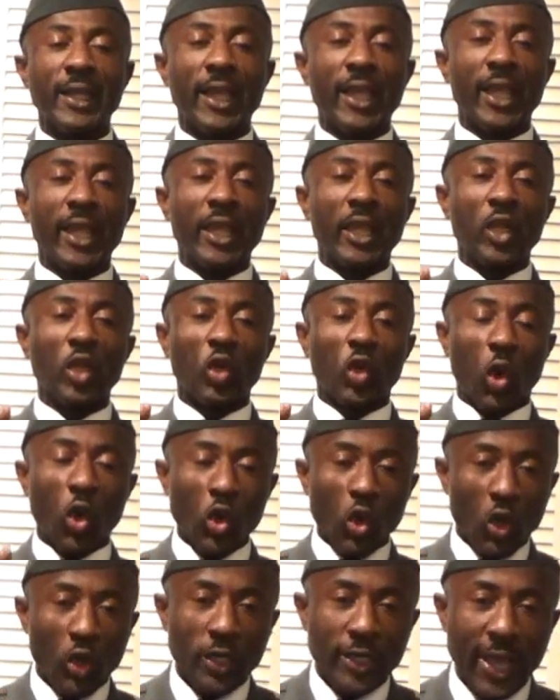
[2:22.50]
and the
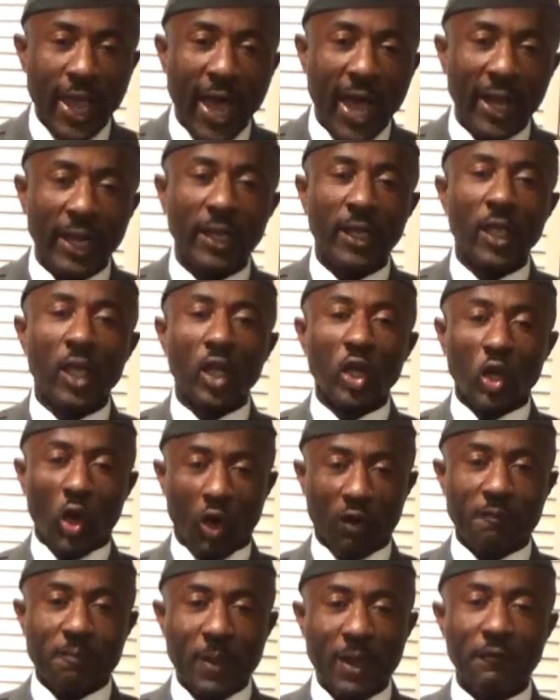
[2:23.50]
colonial
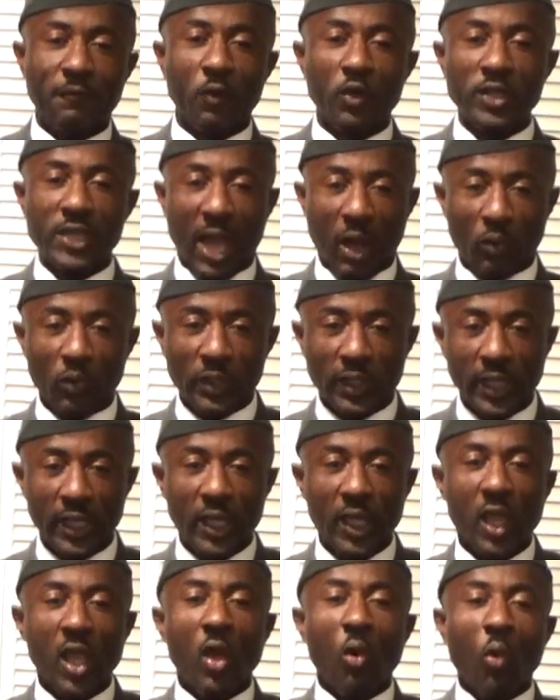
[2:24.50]
government for
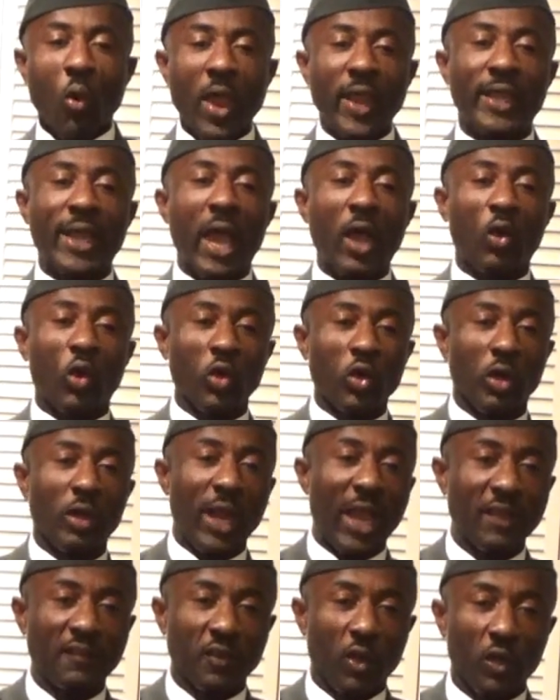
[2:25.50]
Yaoundé, where he can
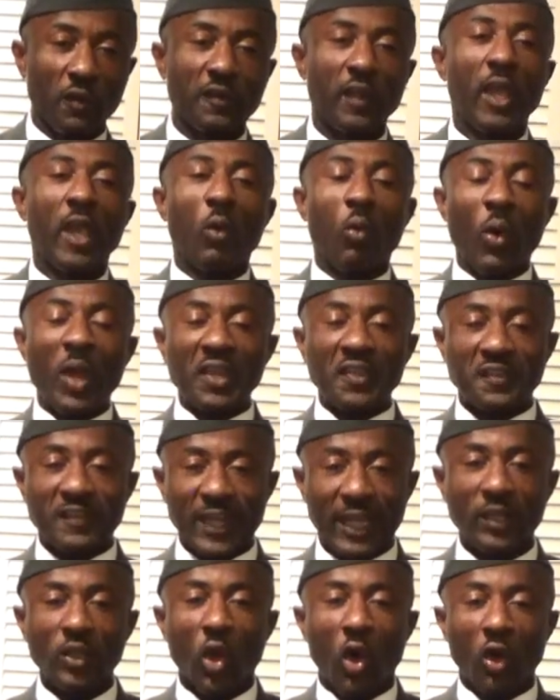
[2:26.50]
colonize us,
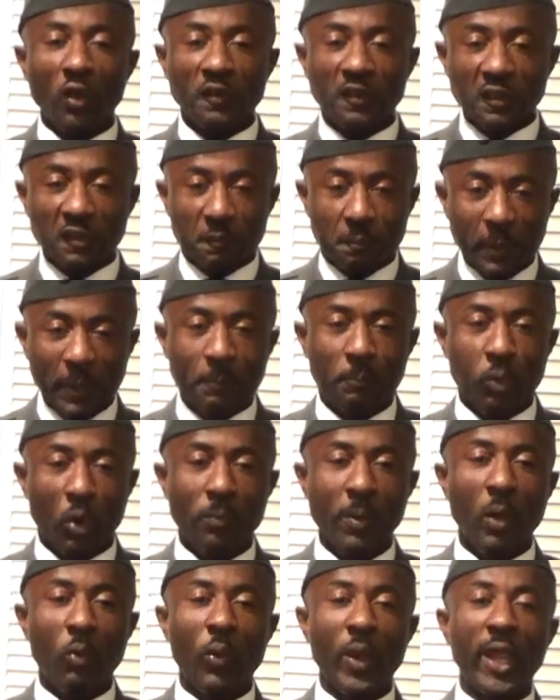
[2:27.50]
where it start all this
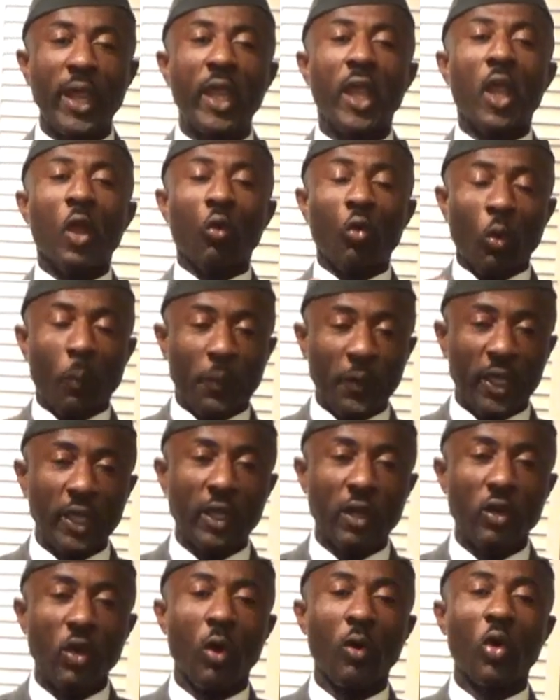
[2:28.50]
big problem, where we
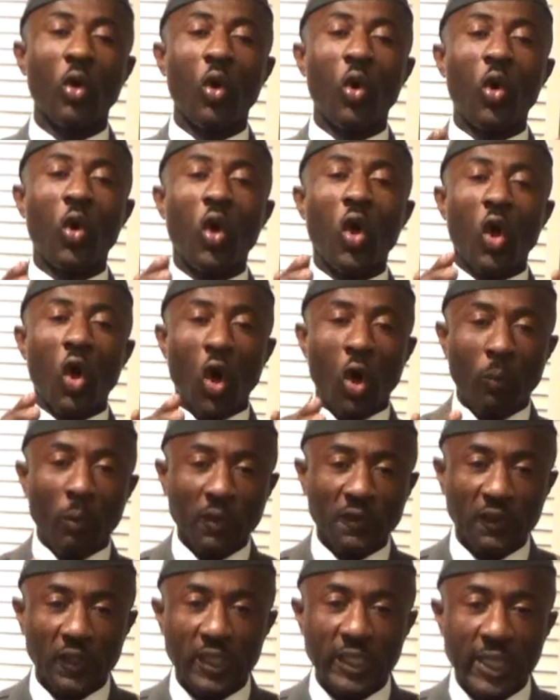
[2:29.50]
begin to don't go
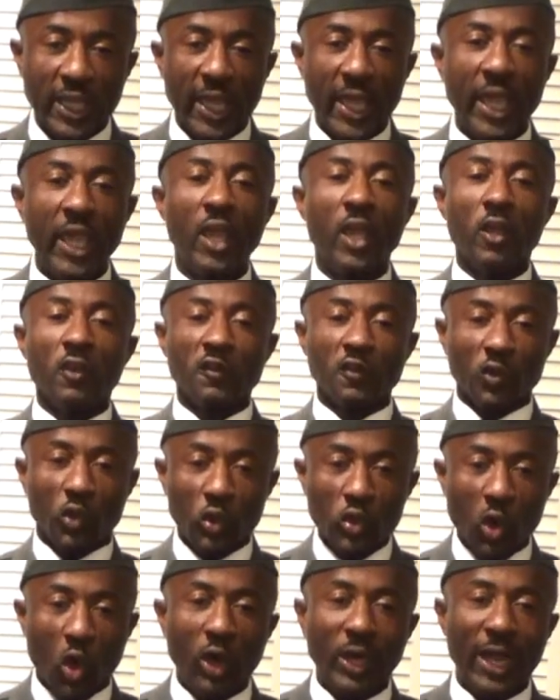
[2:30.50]
almost a year,
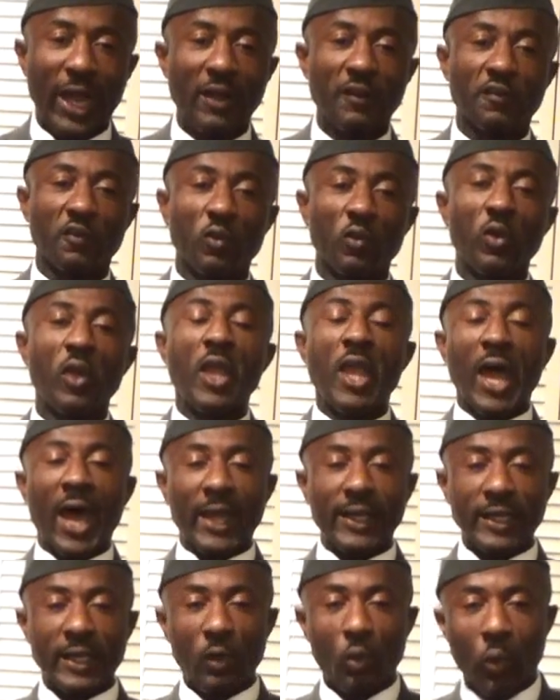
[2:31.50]
school don't cancel,
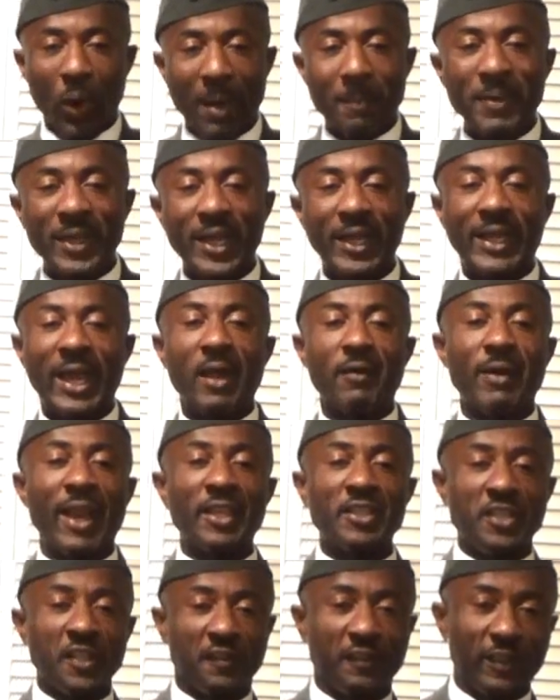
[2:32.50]
and then the one may they
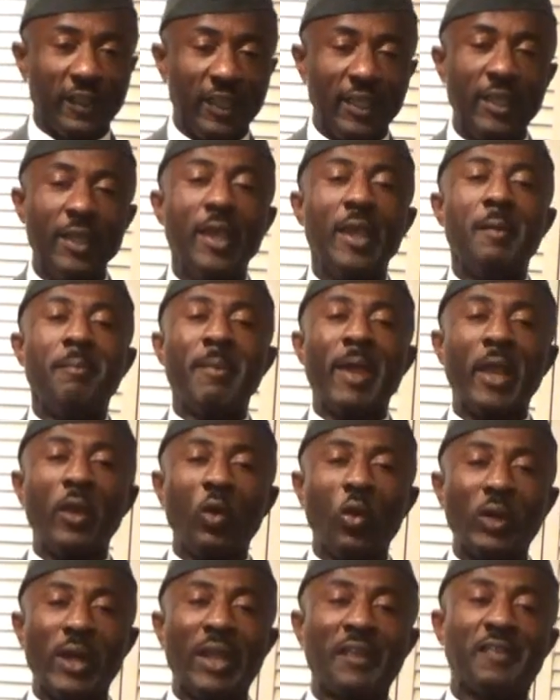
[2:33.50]
can't write GCE,
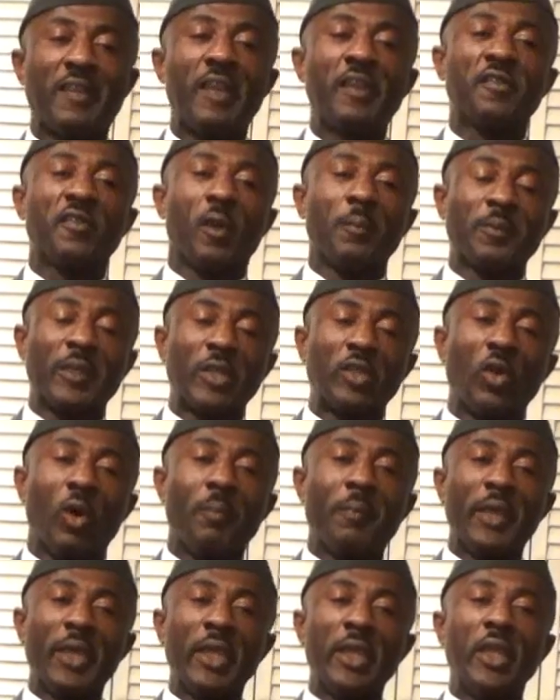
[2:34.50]
may look like say
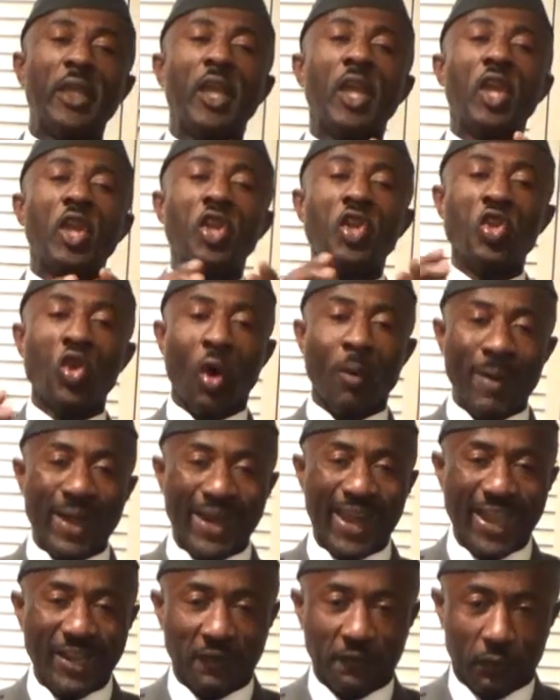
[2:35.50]
something don't be
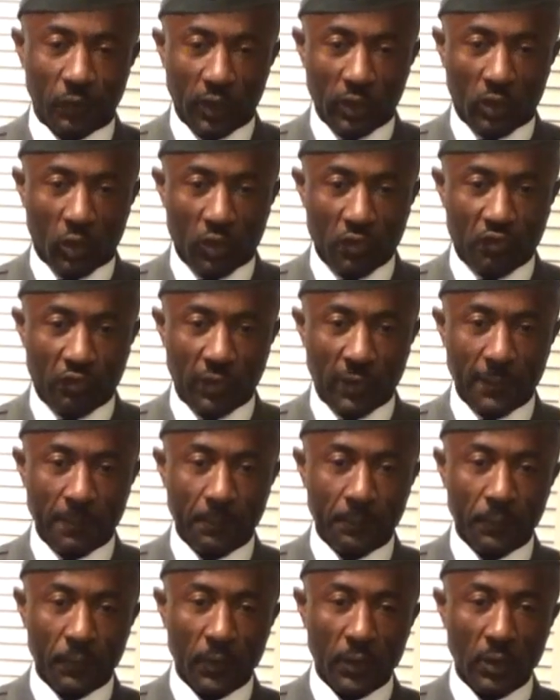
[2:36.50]
normalized for the
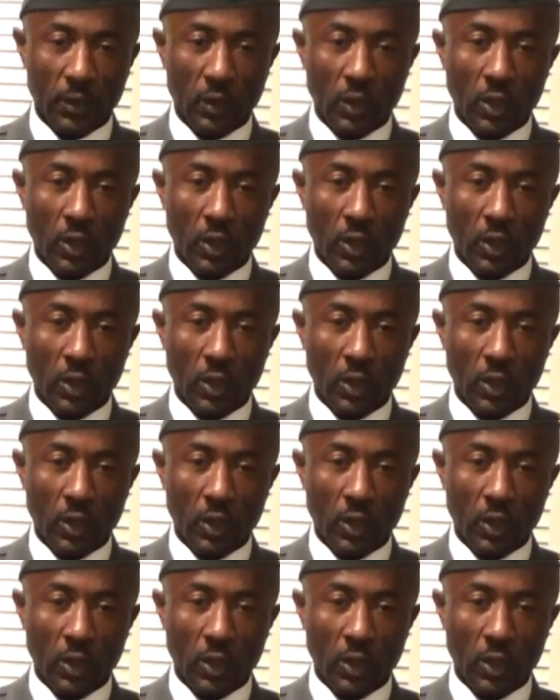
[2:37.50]
country.